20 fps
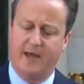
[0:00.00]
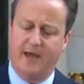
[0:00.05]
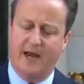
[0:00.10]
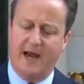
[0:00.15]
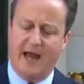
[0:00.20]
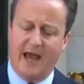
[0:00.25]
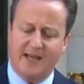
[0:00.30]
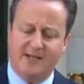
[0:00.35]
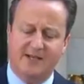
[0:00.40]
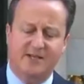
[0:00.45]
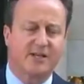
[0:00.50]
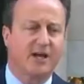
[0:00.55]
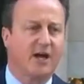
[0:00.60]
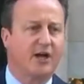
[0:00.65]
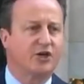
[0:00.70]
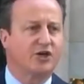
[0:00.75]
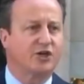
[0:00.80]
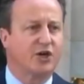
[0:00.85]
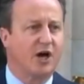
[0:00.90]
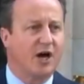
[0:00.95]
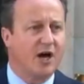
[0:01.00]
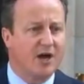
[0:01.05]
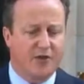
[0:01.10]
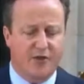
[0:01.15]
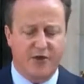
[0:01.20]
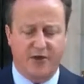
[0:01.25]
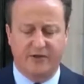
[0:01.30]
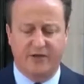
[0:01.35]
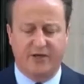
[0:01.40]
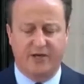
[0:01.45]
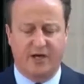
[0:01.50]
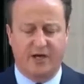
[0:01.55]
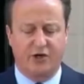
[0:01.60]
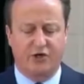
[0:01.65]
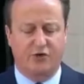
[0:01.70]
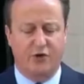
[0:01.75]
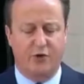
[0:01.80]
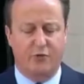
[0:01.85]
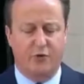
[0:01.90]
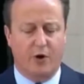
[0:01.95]
And as such, I think the
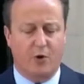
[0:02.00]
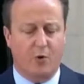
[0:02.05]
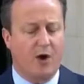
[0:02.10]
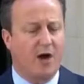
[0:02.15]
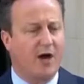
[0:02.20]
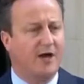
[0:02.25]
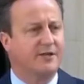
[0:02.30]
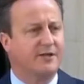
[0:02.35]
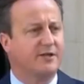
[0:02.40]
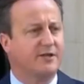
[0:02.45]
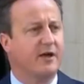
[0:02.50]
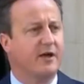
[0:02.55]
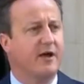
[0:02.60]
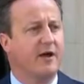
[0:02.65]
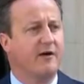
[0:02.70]
country requires